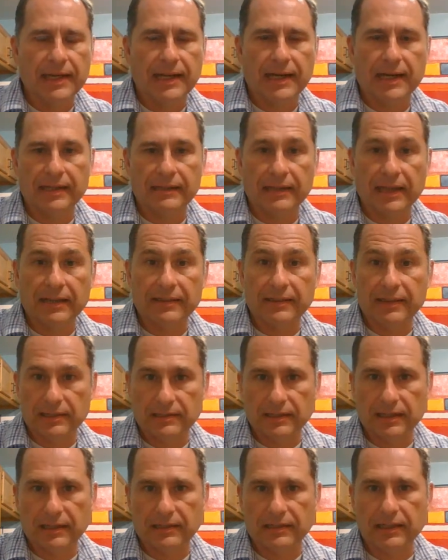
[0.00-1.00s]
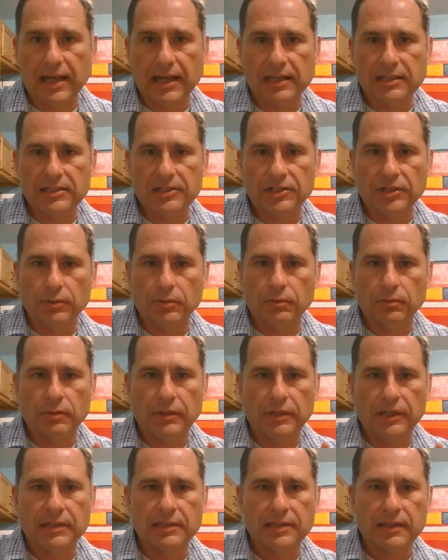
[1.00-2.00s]
And things like that. So
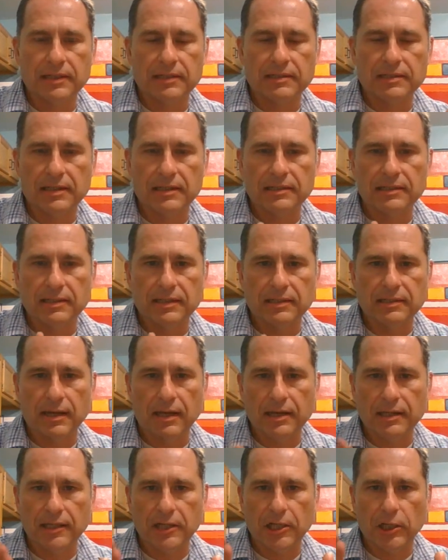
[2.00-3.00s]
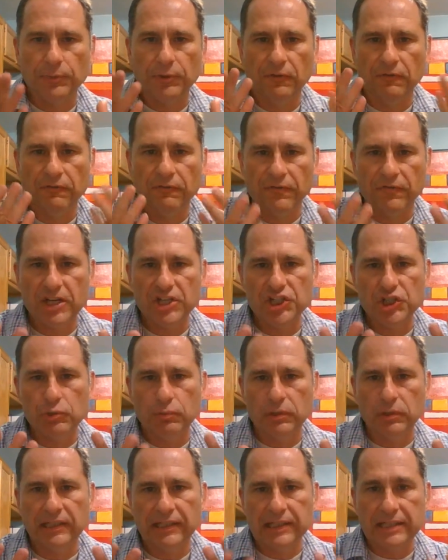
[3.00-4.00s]
it's designed to help you
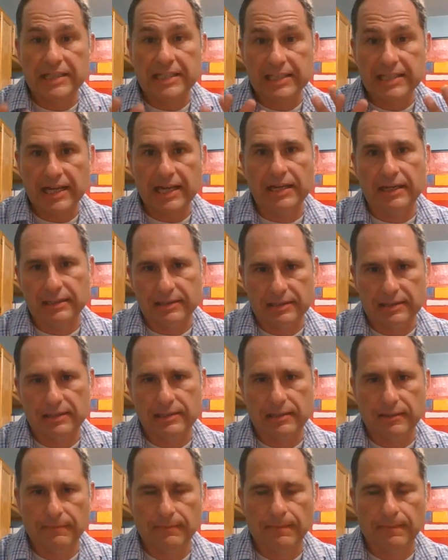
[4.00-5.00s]
visually assess